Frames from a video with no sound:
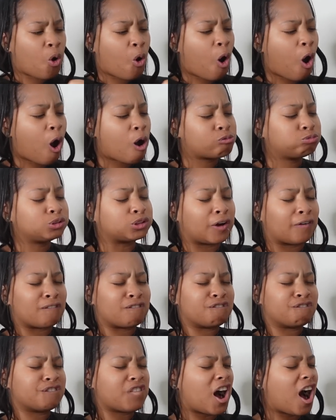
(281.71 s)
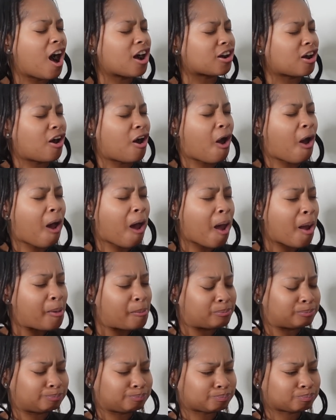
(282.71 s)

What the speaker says: Hold the fuck up!